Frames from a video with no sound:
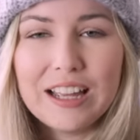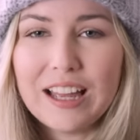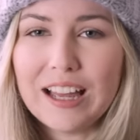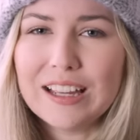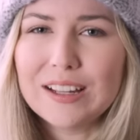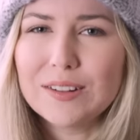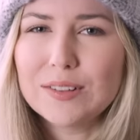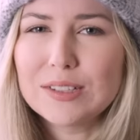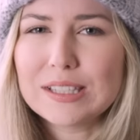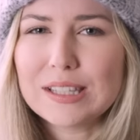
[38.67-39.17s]

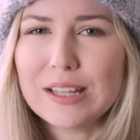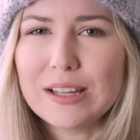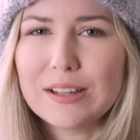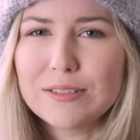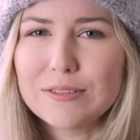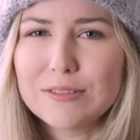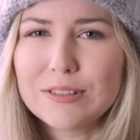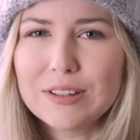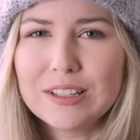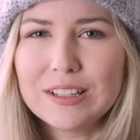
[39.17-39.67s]
I always
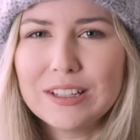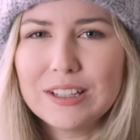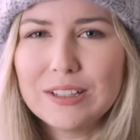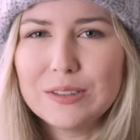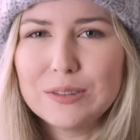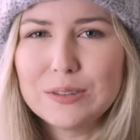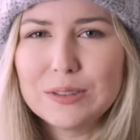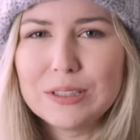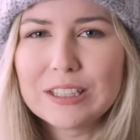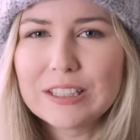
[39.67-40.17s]
love a
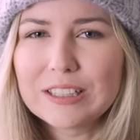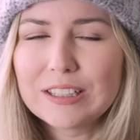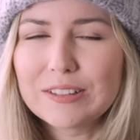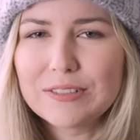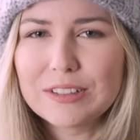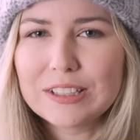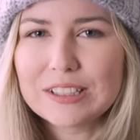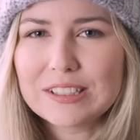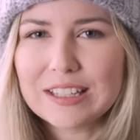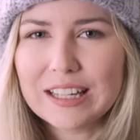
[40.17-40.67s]
new year. It
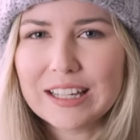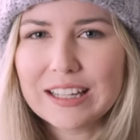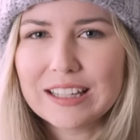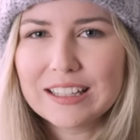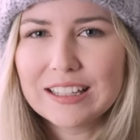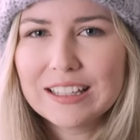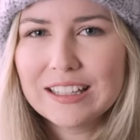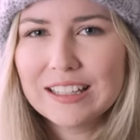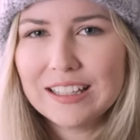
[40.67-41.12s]
feels like